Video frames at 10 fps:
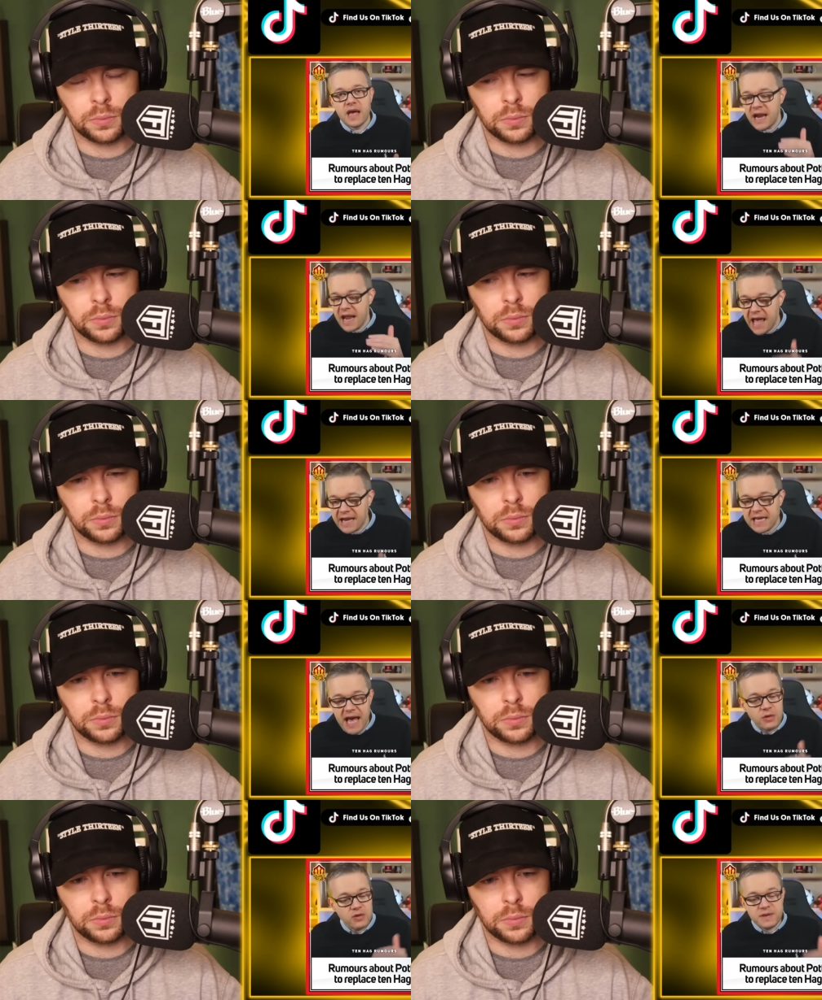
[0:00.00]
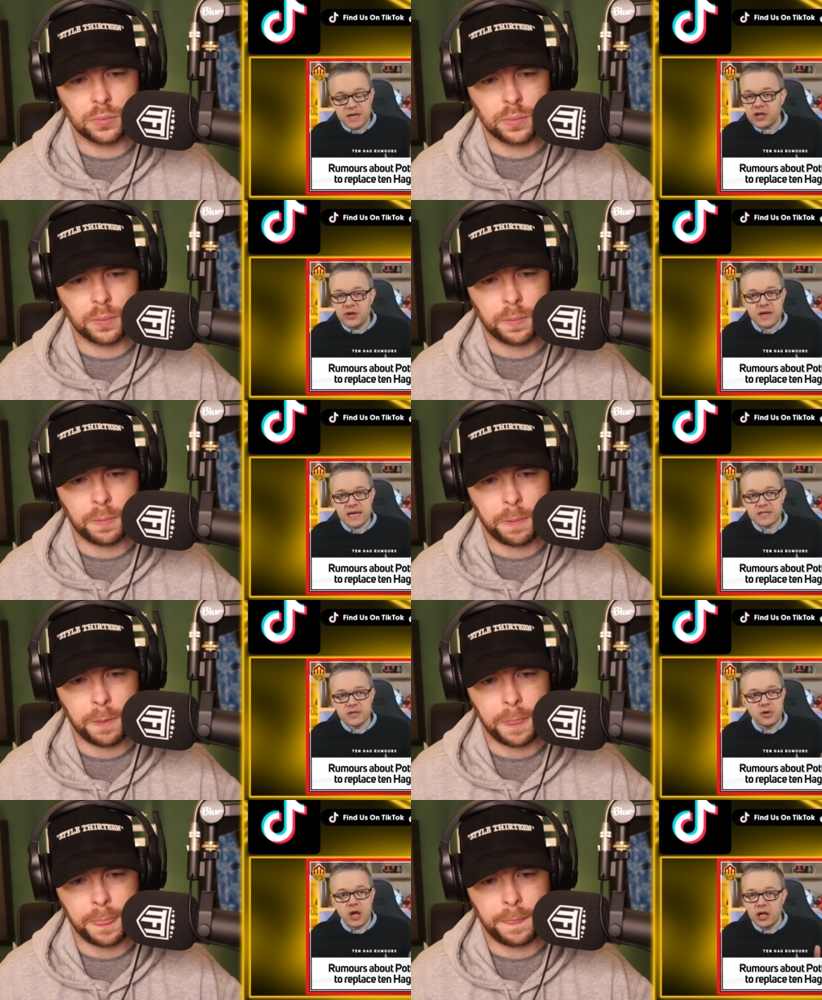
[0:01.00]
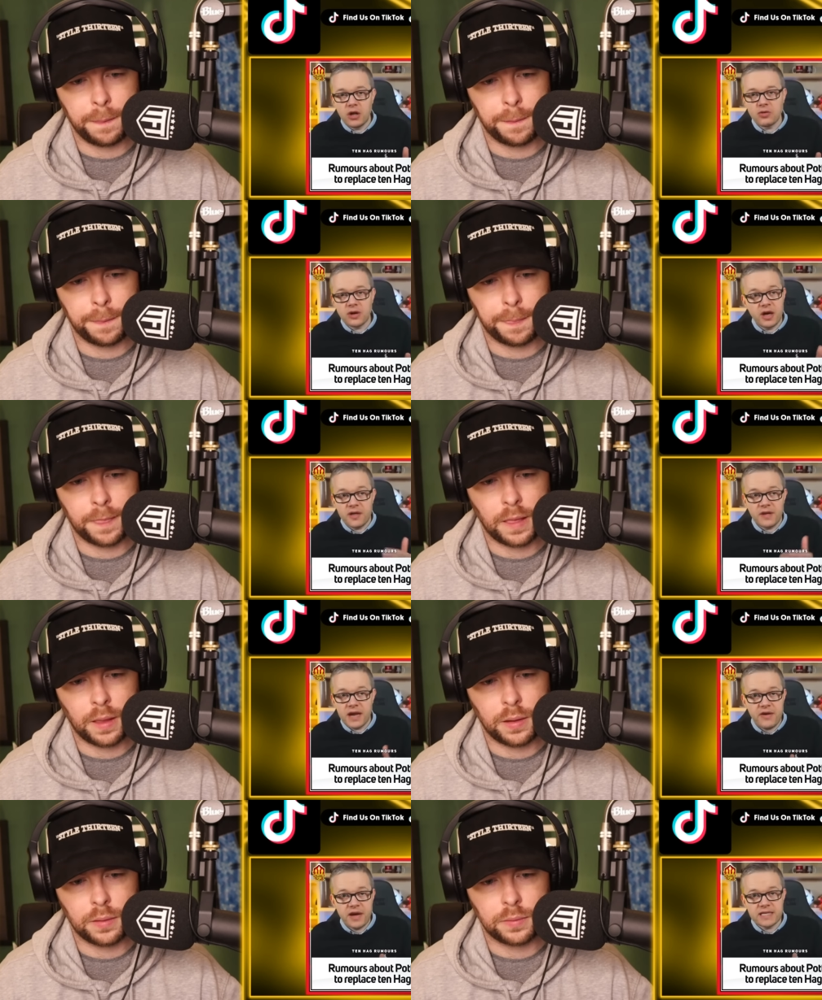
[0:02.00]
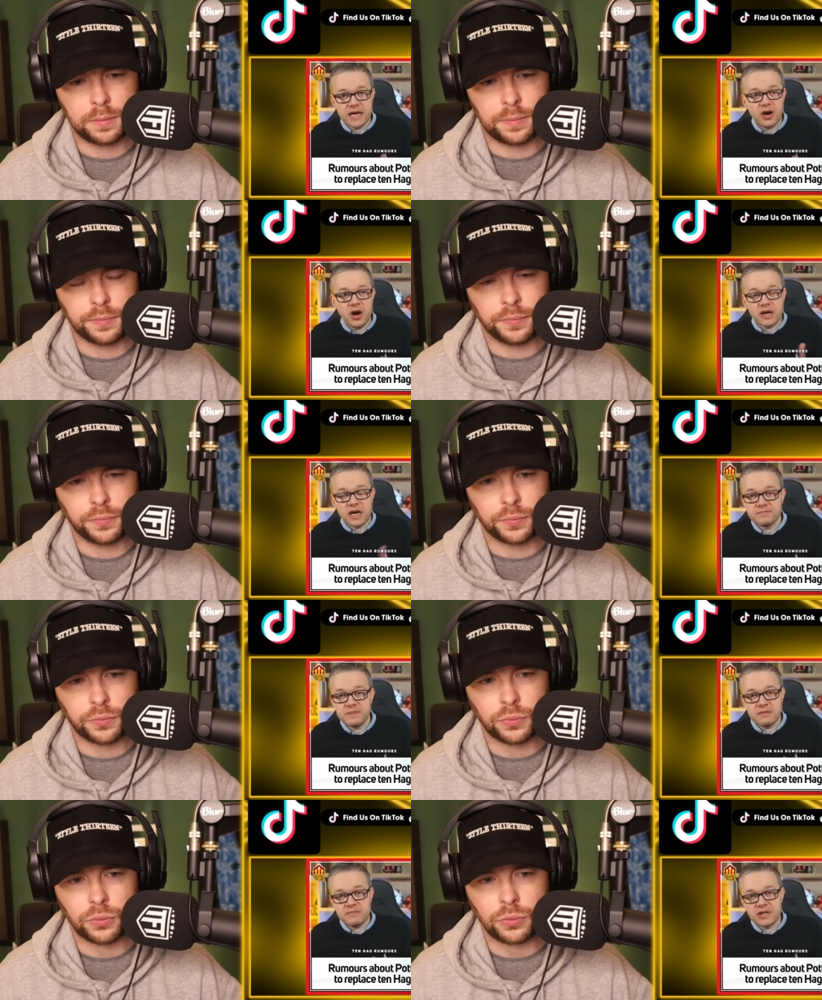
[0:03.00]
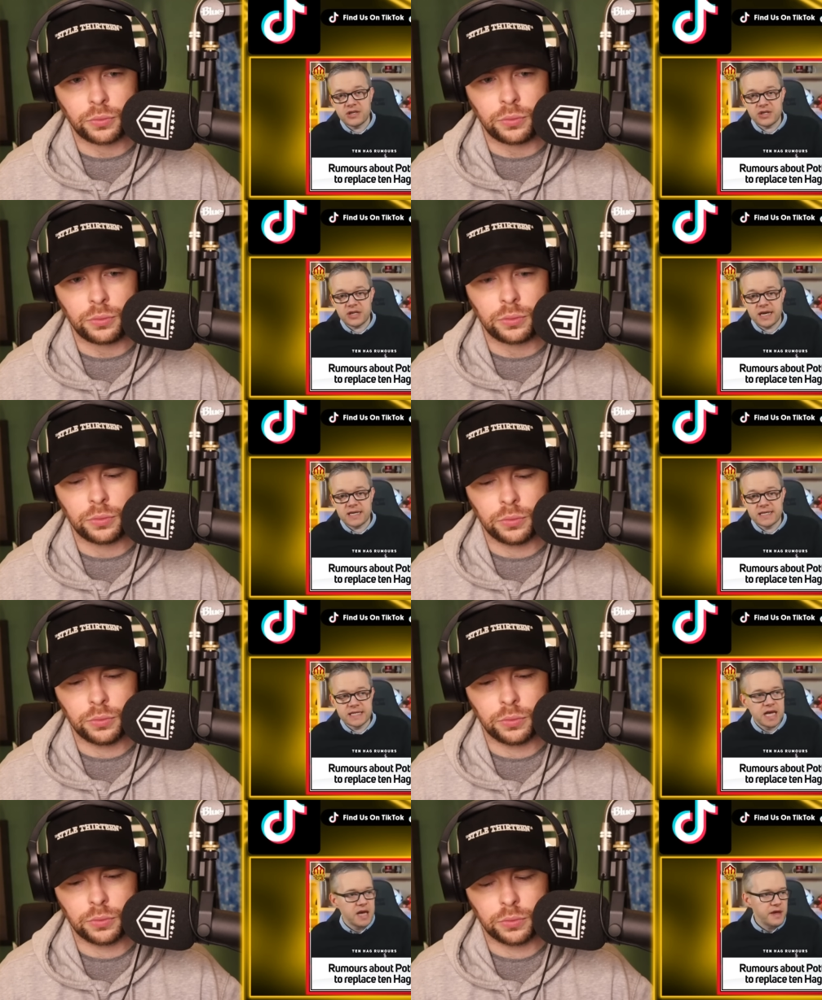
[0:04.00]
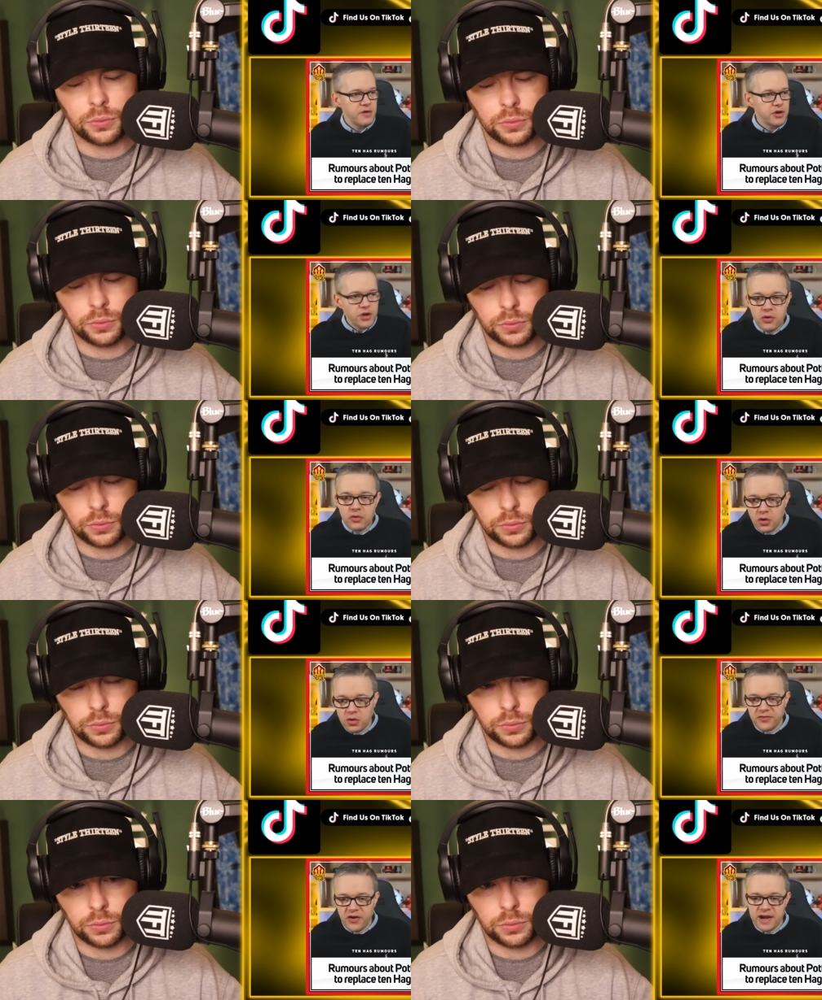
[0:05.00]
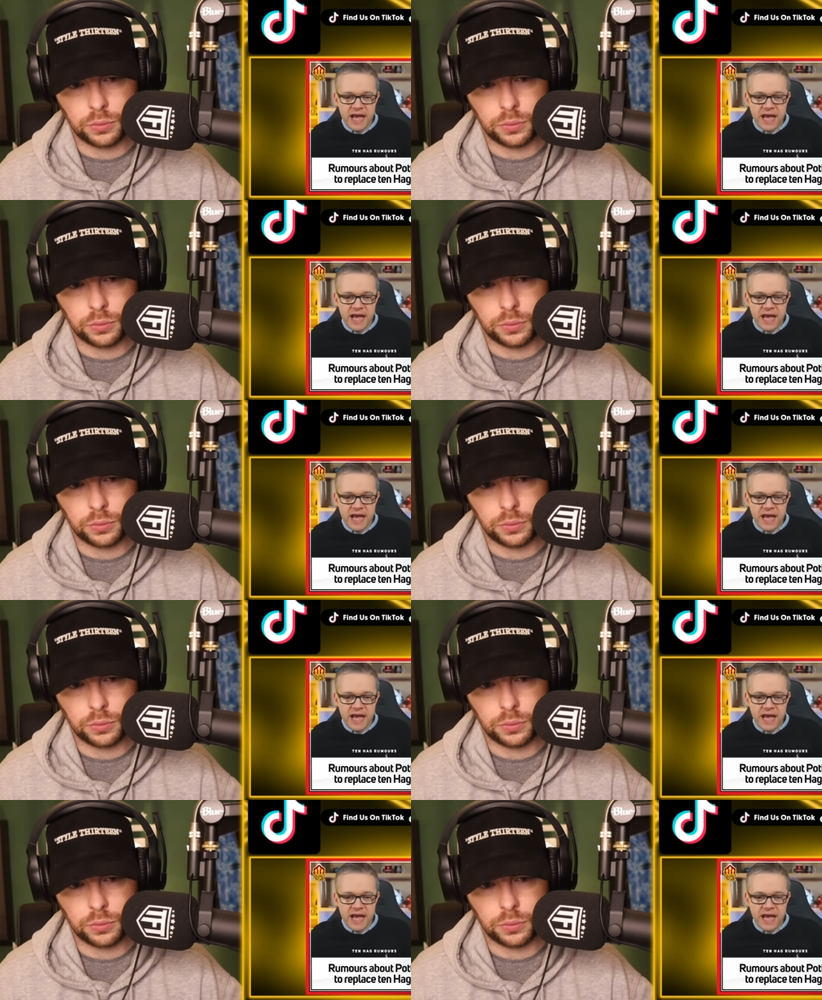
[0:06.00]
Speaker 1: And Eddie Howe has been at Newcastle longer than Erik ten Hag has been at Manchester United. There are no calls for Eddie